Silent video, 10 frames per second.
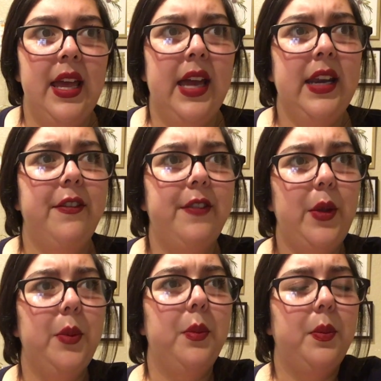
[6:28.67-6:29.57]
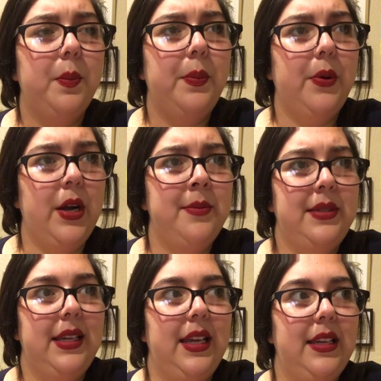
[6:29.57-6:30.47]
and I felt
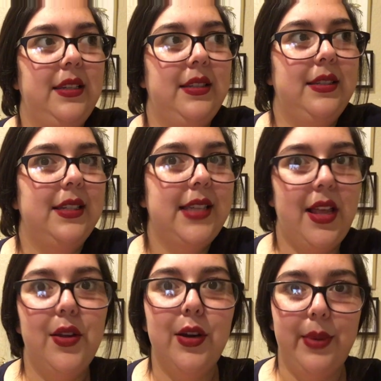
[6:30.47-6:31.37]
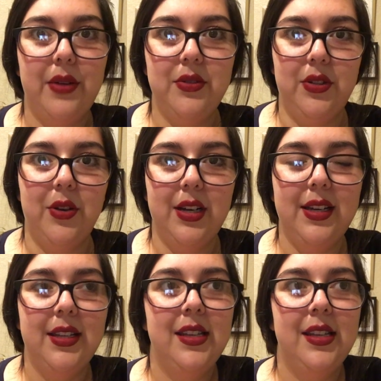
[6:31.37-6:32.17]
prompted to tell her about New York.